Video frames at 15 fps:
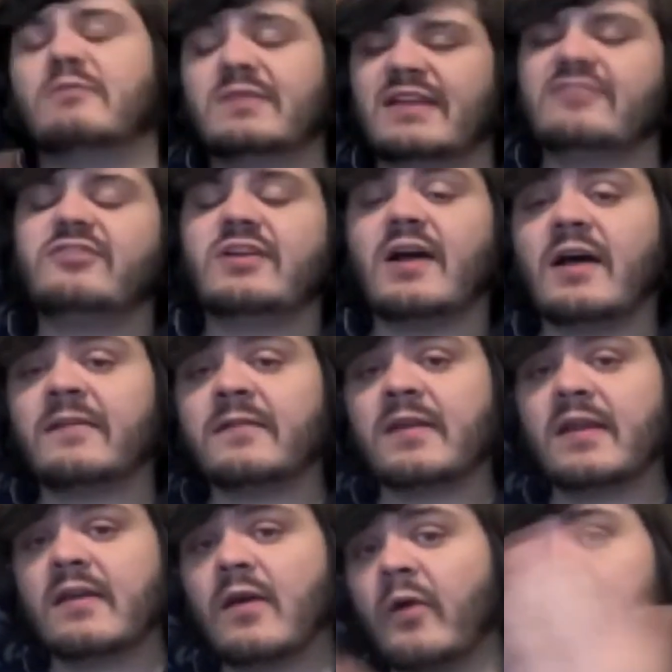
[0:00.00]

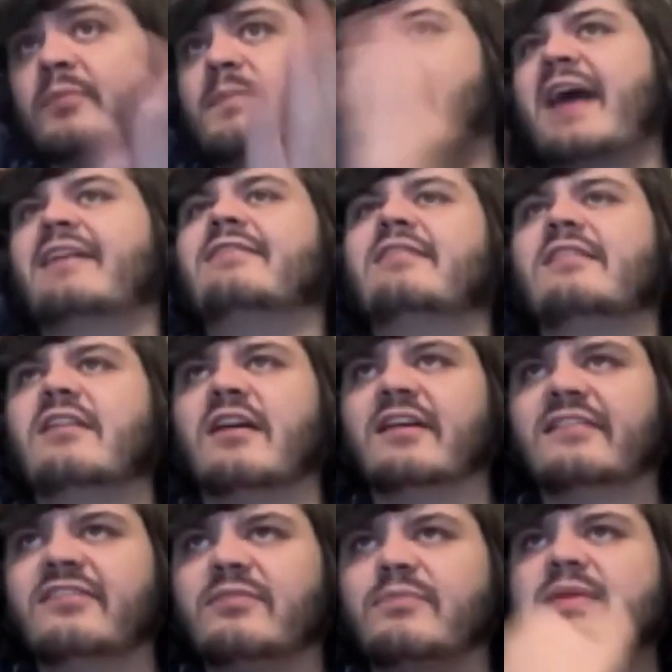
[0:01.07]
religiosity goes back to
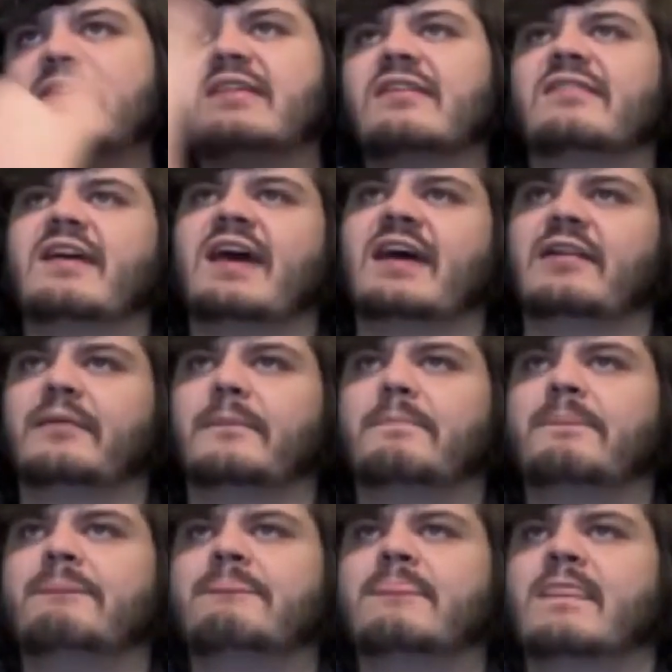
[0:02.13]
God speaking to Adam.
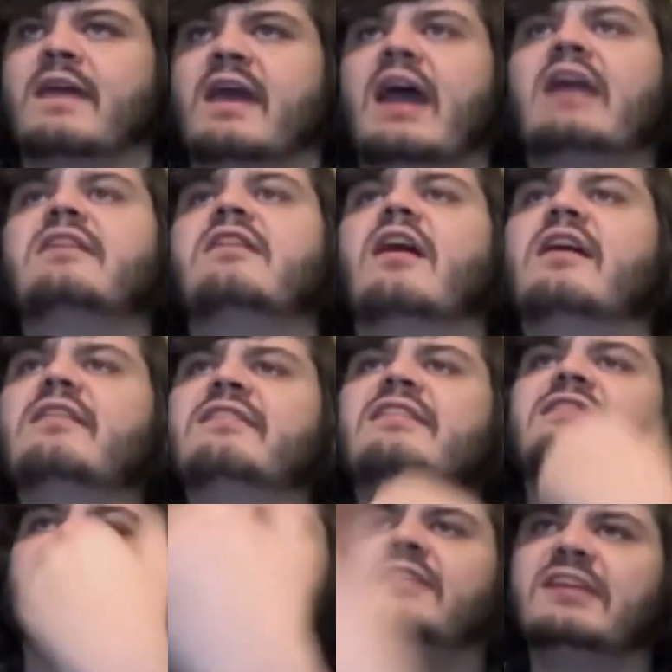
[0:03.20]
And God has
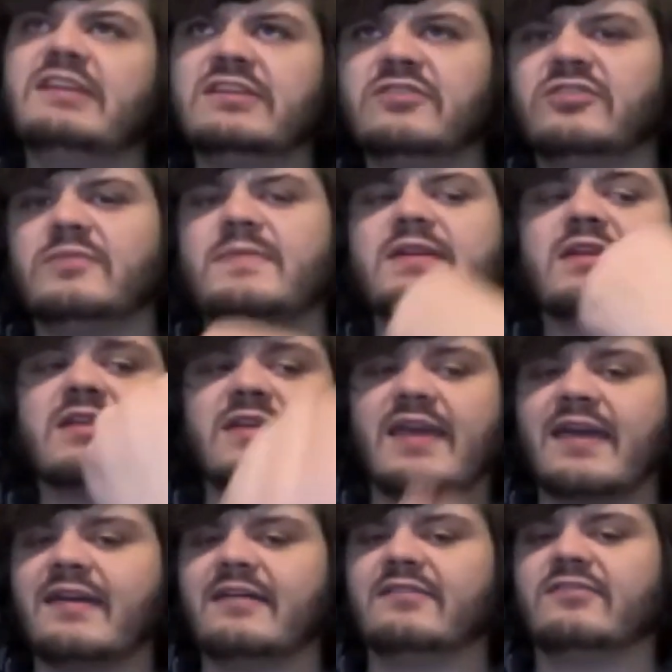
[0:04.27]
continued to be
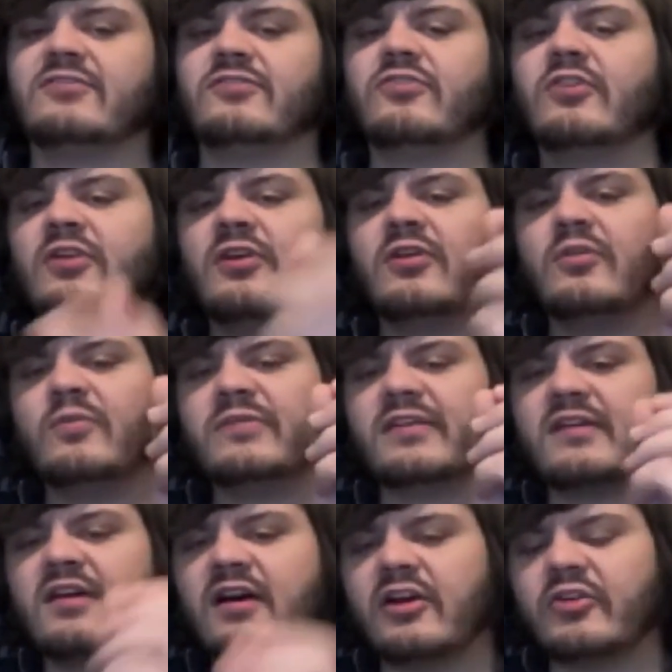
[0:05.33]
engaged with the
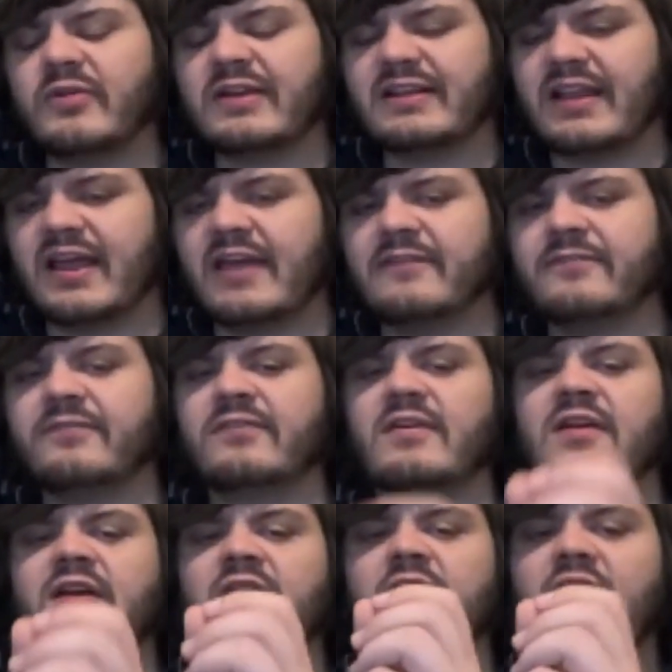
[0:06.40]
concrete life
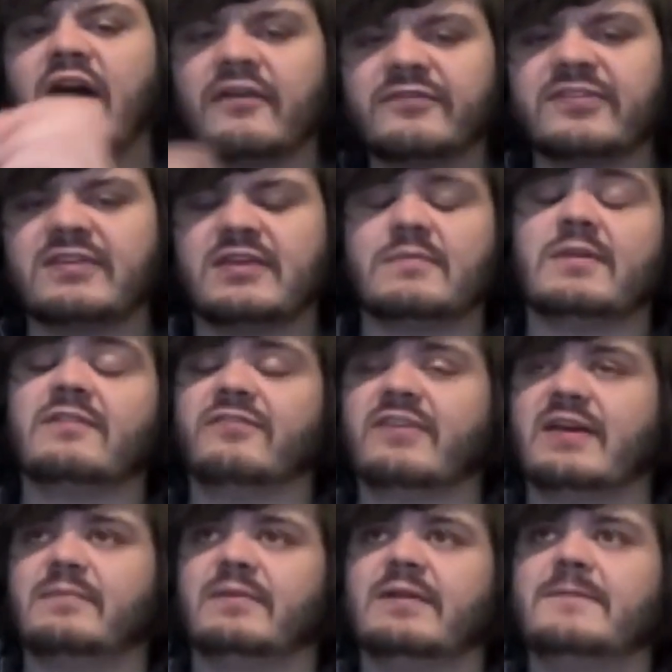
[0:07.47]
of the human
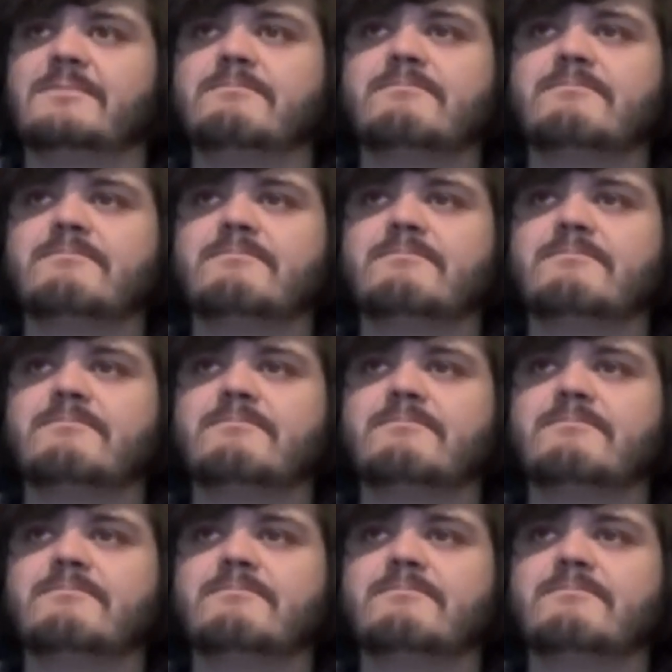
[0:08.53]
family.